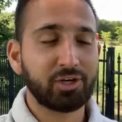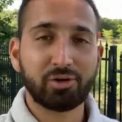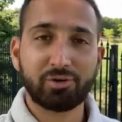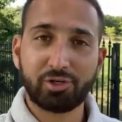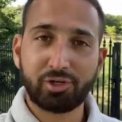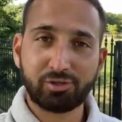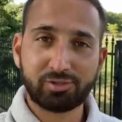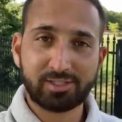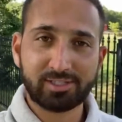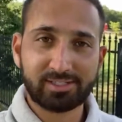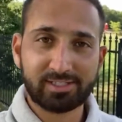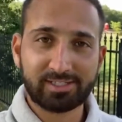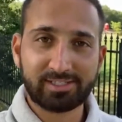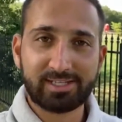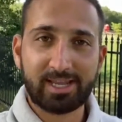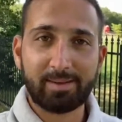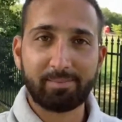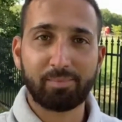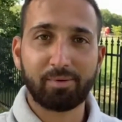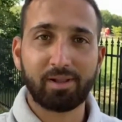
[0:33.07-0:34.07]
use this
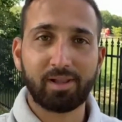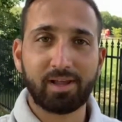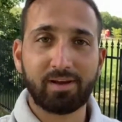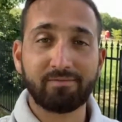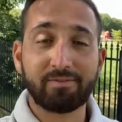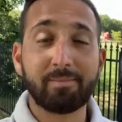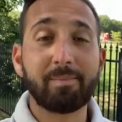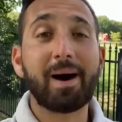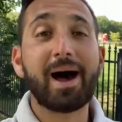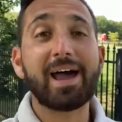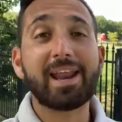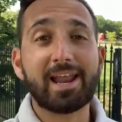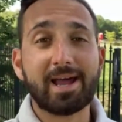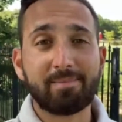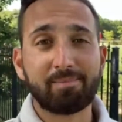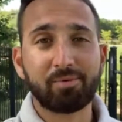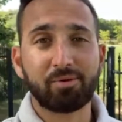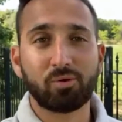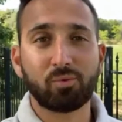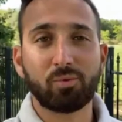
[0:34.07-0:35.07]
example of the
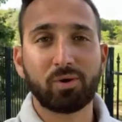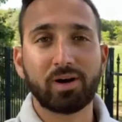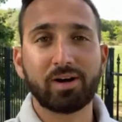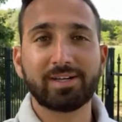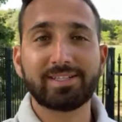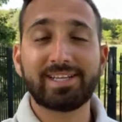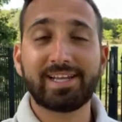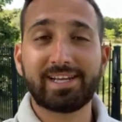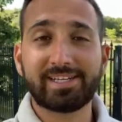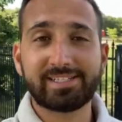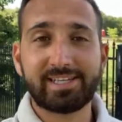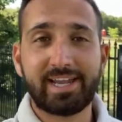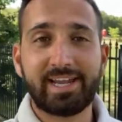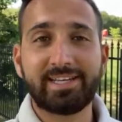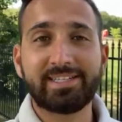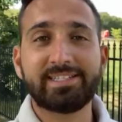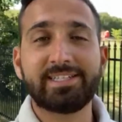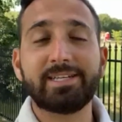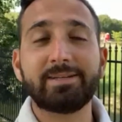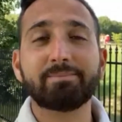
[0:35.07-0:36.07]
pineapple, where it takes
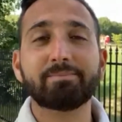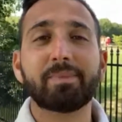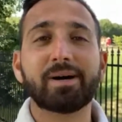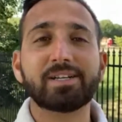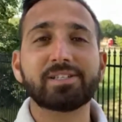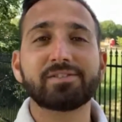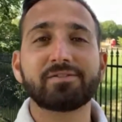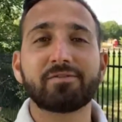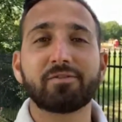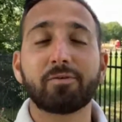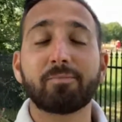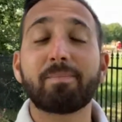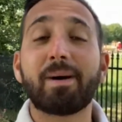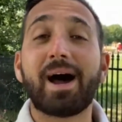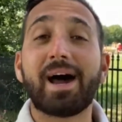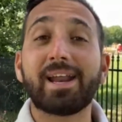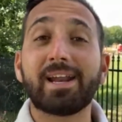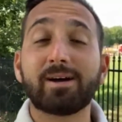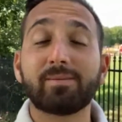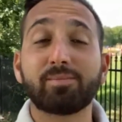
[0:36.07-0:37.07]
18 months for a
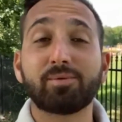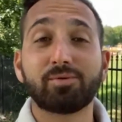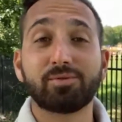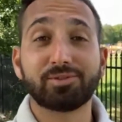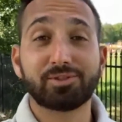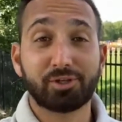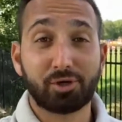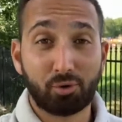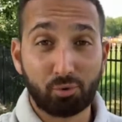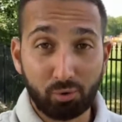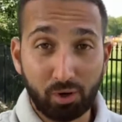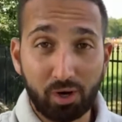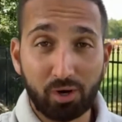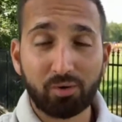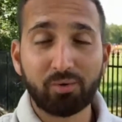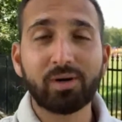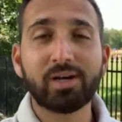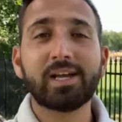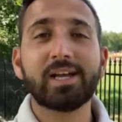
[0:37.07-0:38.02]
pineapple to grow.